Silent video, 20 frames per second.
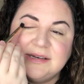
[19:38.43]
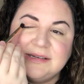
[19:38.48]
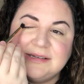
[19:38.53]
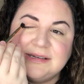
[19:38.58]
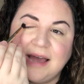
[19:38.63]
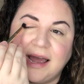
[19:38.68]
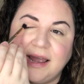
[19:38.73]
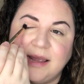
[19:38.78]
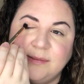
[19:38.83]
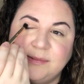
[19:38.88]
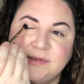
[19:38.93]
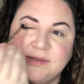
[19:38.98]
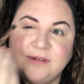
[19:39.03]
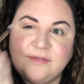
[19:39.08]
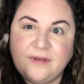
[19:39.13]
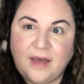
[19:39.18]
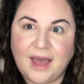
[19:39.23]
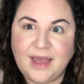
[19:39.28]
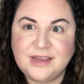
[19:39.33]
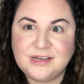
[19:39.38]
types
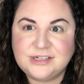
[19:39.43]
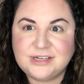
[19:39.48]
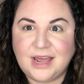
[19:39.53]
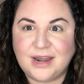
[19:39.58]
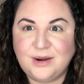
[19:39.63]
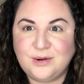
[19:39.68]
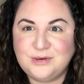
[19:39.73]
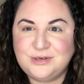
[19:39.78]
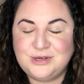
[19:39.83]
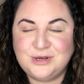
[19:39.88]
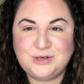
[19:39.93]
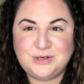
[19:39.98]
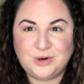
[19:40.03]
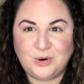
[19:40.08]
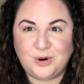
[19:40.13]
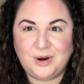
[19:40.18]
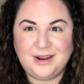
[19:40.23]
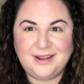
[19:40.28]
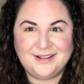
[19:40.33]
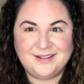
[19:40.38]
of eyeshadow
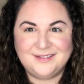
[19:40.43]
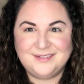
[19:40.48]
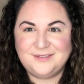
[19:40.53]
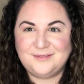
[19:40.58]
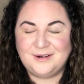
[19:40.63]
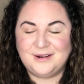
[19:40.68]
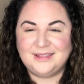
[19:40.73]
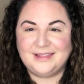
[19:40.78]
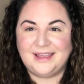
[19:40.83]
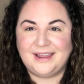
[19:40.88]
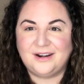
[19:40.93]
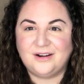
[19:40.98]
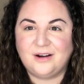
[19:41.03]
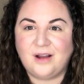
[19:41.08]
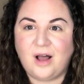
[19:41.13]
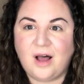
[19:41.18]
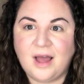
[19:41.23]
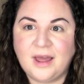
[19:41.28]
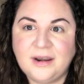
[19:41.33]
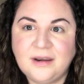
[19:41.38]
tutorials for later
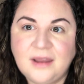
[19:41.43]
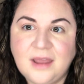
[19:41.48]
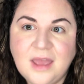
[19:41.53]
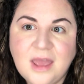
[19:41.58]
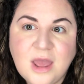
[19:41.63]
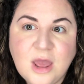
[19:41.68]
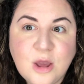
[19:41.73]
on,